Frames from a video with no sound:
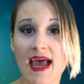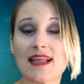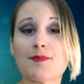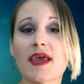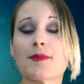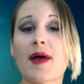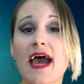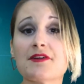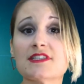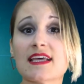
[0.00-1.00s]
and make
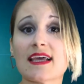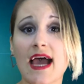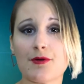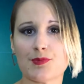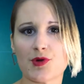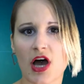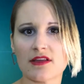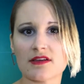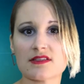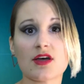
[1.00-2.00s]
pirating our products